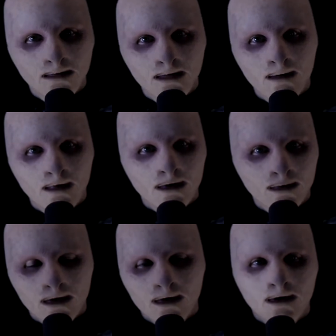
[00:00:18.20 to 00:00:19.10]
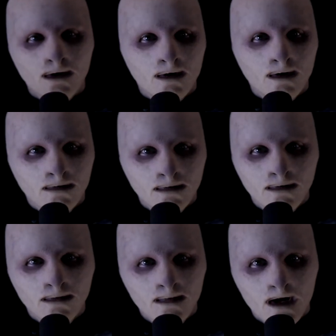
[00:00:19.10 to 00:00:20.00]
my mother with her
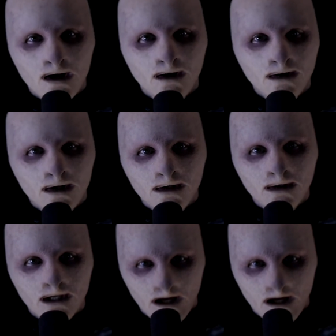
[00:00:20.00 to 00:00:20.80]
man that